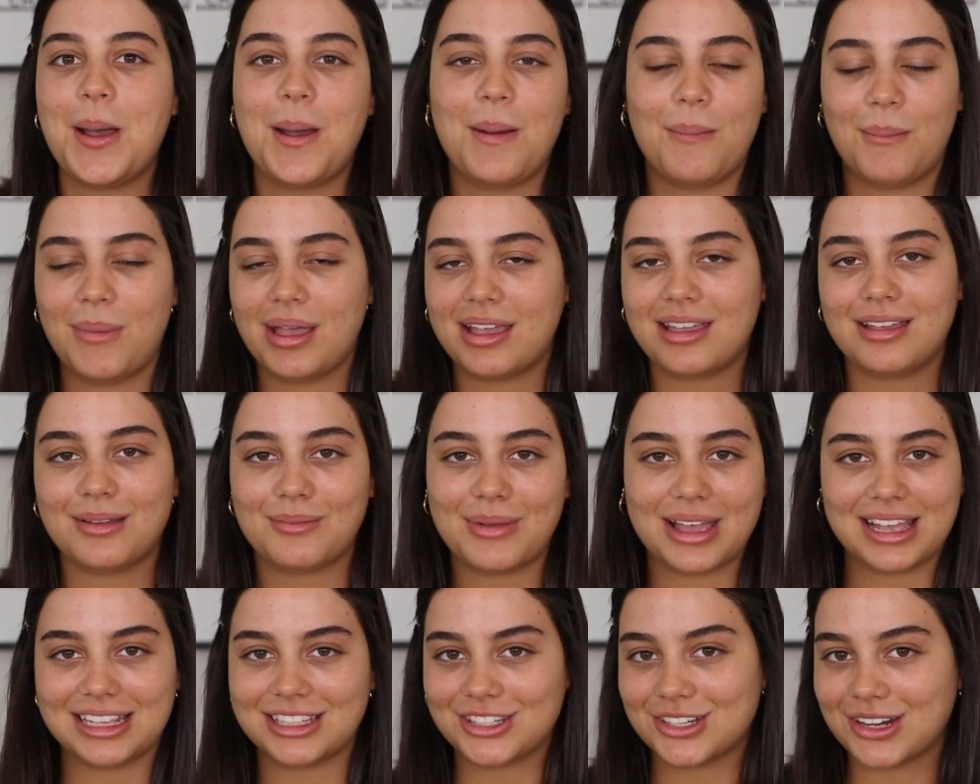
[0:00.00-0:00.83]
making
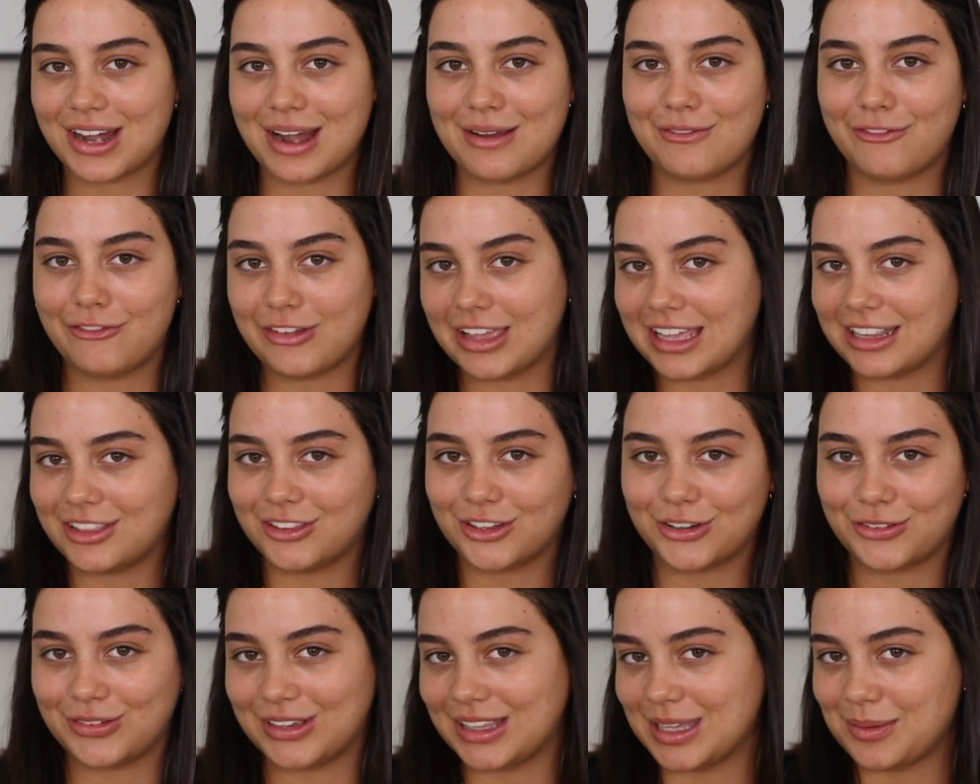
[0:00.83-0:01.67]
my Instagram feed
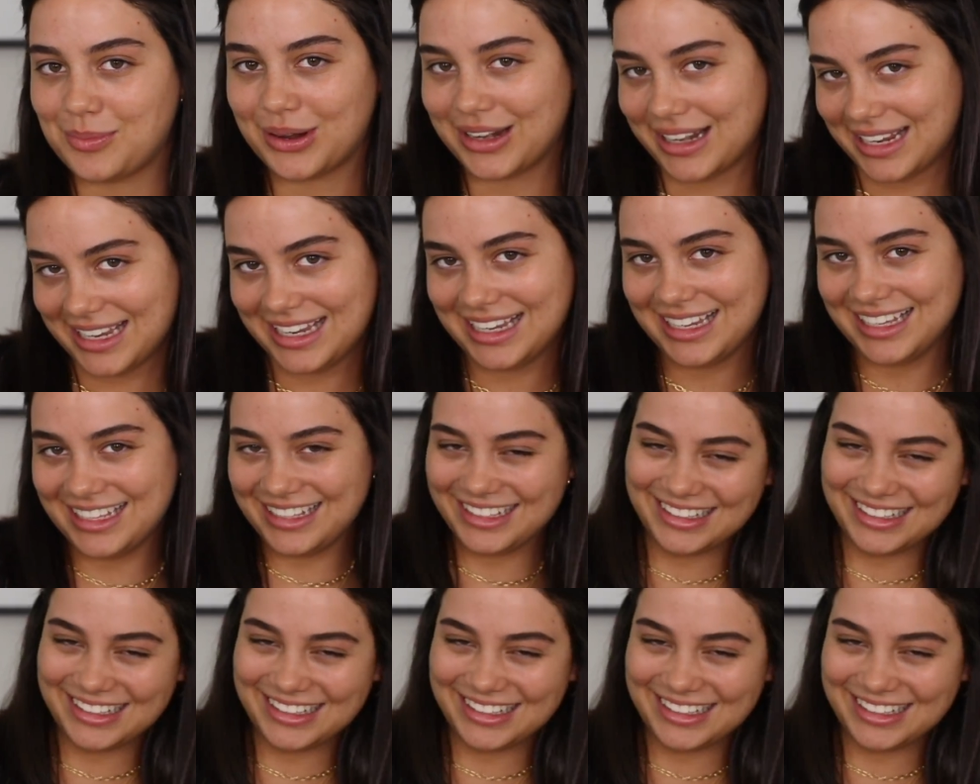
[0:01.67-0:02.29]
look really pretty.